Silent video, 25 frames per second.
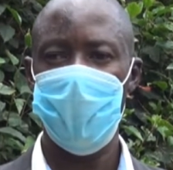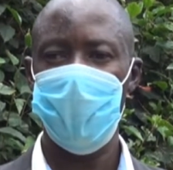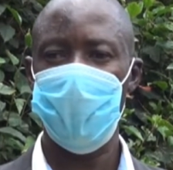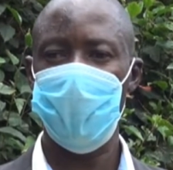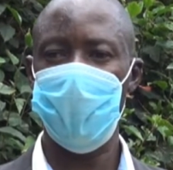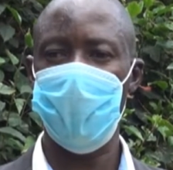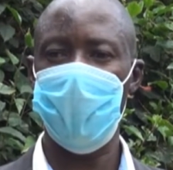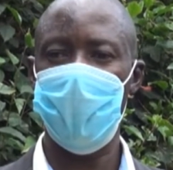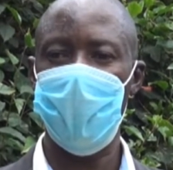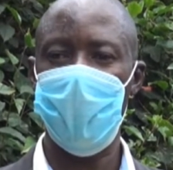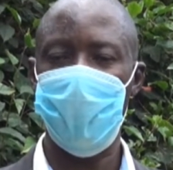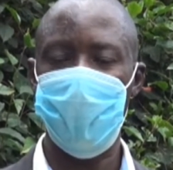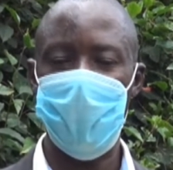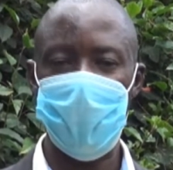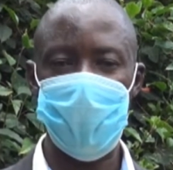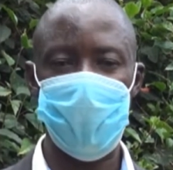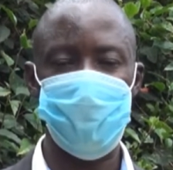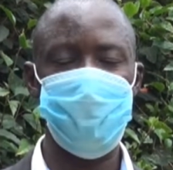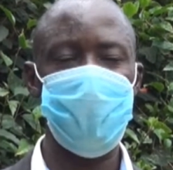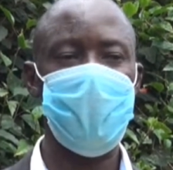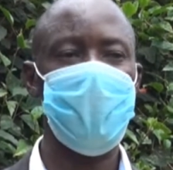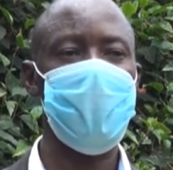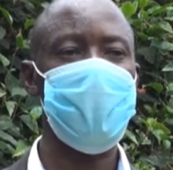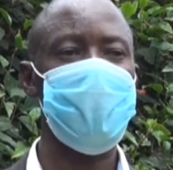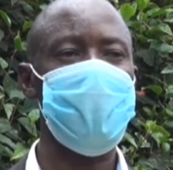So there must
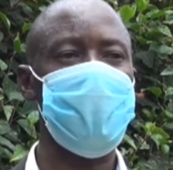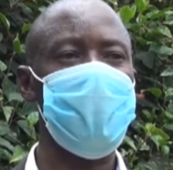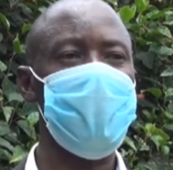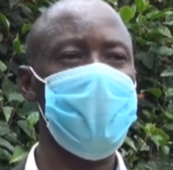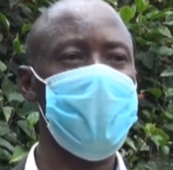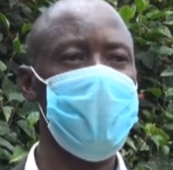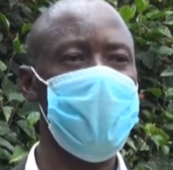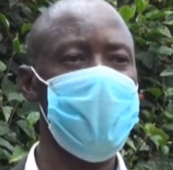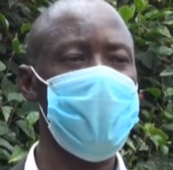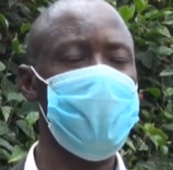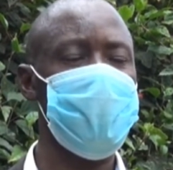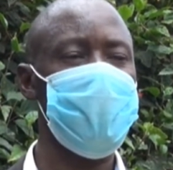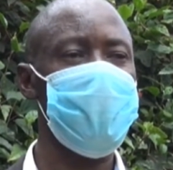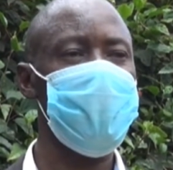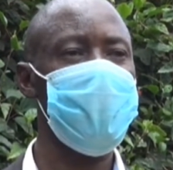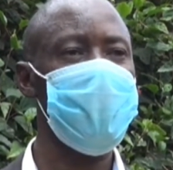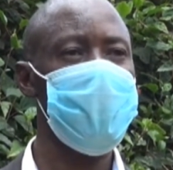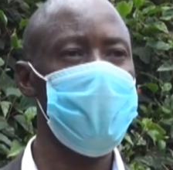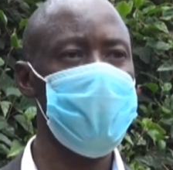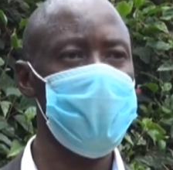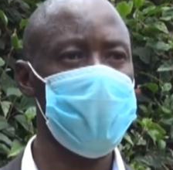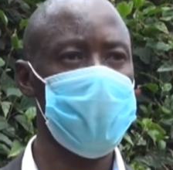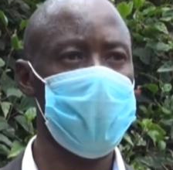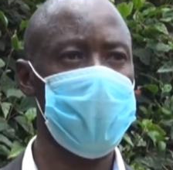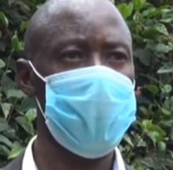be testing kits in
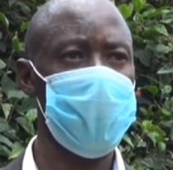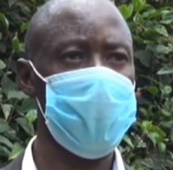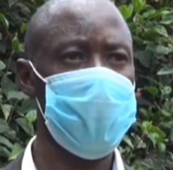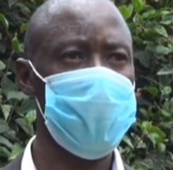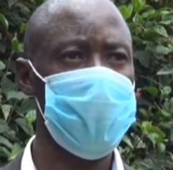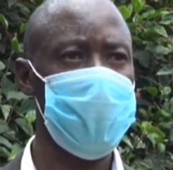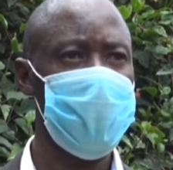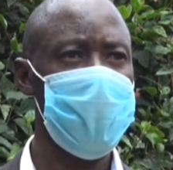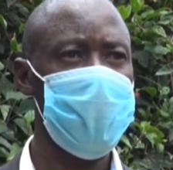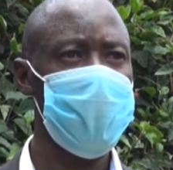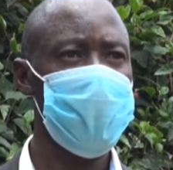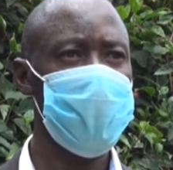these schools.